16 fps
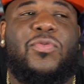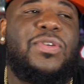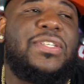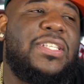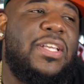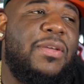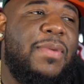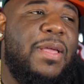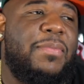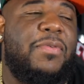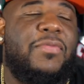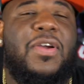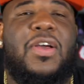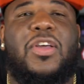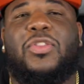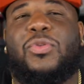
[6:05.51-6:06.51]
resale may be
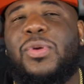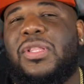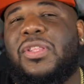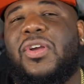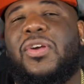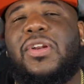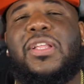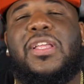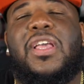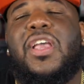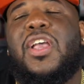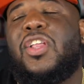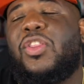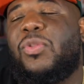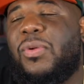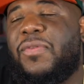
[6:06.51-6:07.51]
around 330,
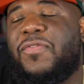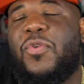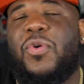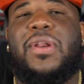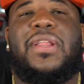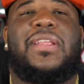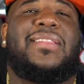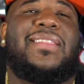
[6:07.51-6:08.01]
340.